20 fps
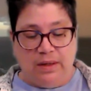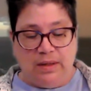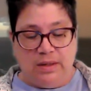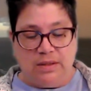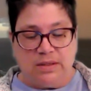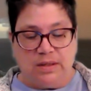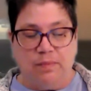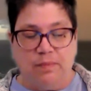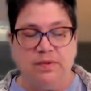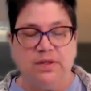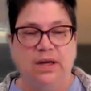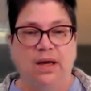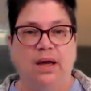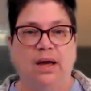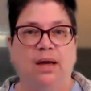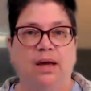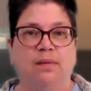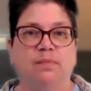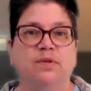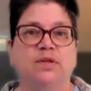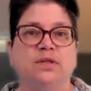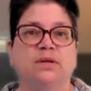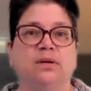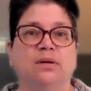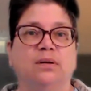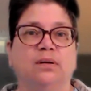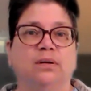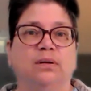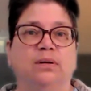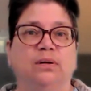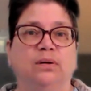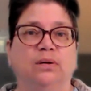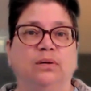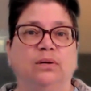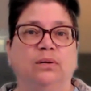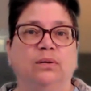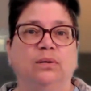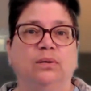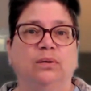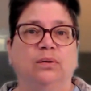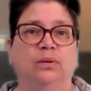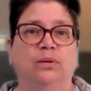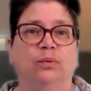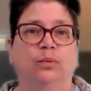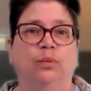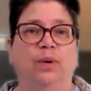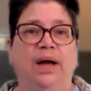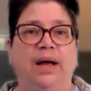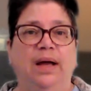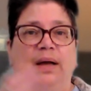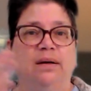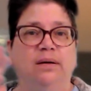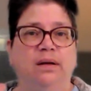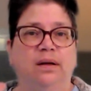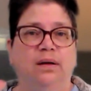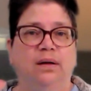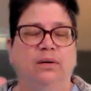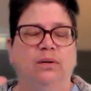Sometimes when